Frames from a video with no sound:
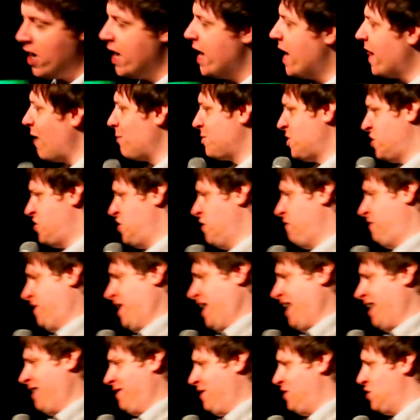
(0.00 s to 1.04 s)
That was a tough
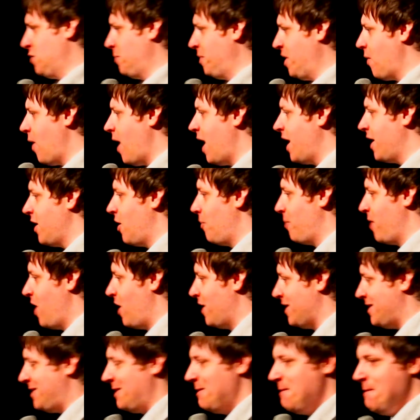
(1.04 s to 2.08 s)
gig with the WI, I'll be
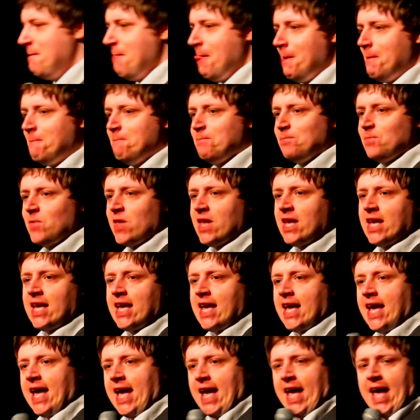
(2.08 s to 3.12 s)
honest.
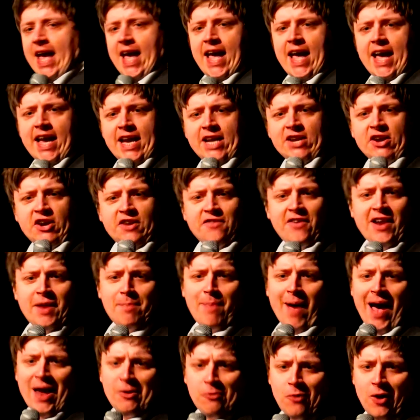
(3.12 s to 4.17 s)
You know you had a
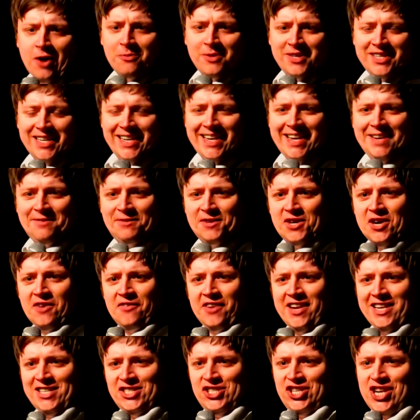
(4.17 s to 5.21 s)
bad one when you leave
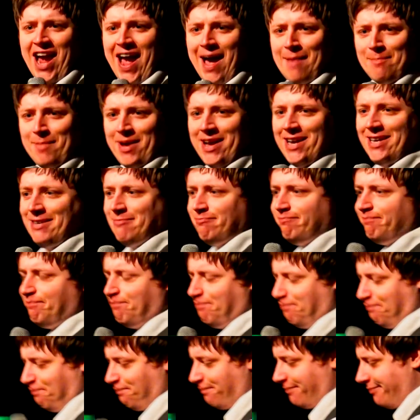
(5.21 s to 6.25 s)
covered in jam.
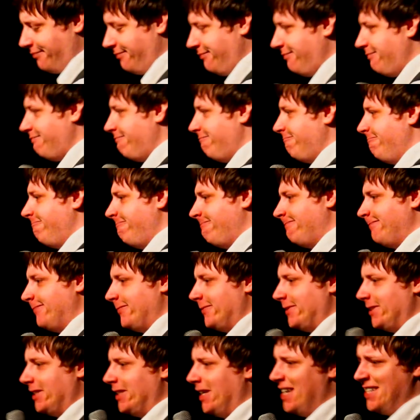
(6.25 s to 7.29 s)

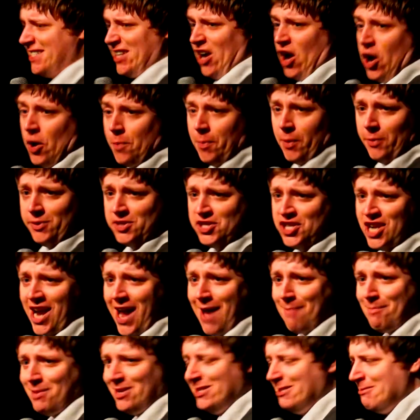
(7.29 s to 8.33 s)
At least I hope it was
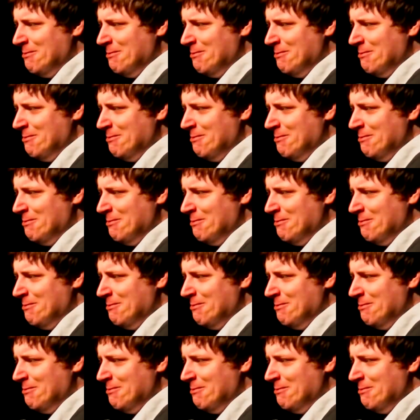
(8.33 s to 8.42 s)
jam.